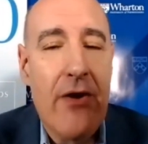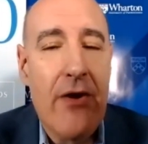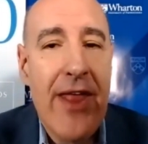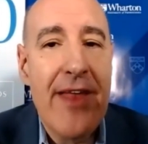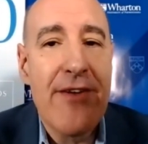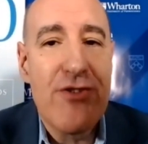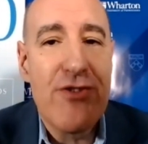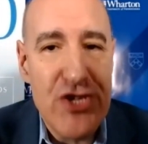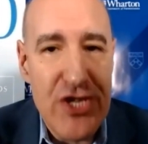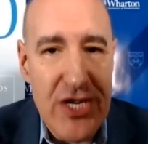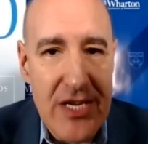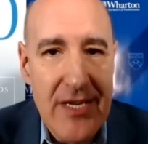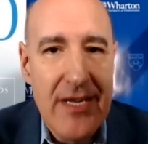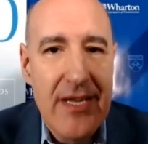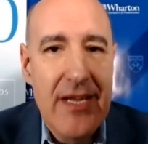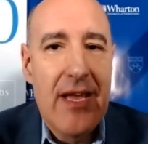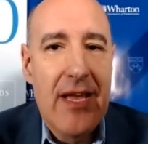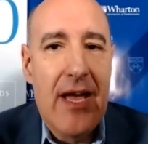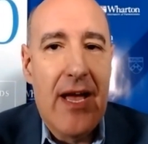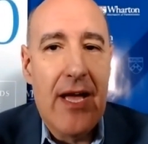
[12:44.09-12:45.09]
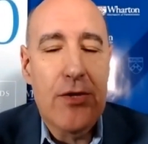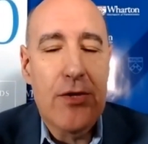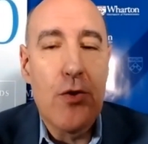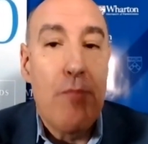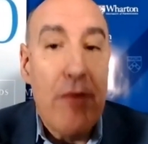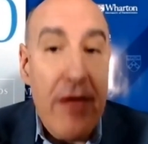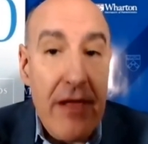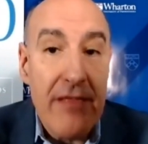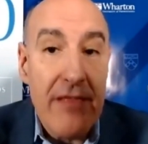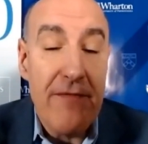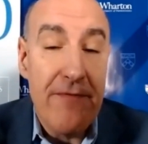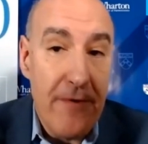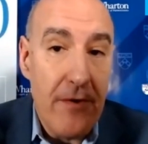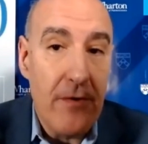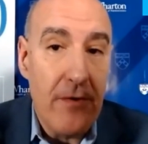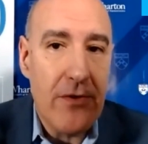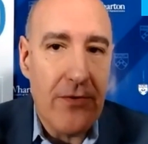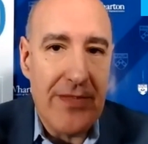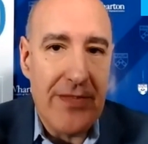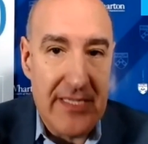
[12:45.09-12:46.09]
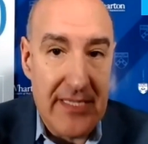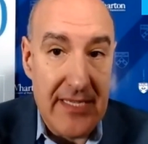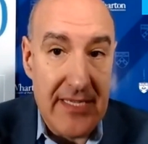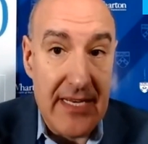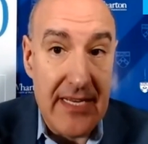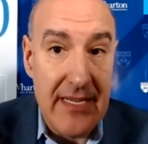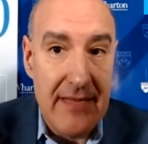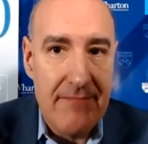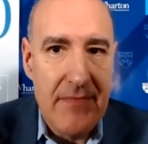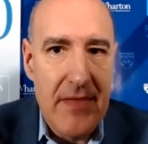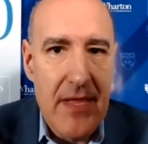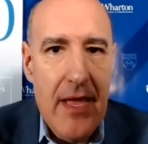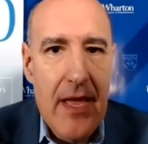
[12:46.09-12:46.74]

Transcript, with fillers: on energy uh, to bring the food to the city.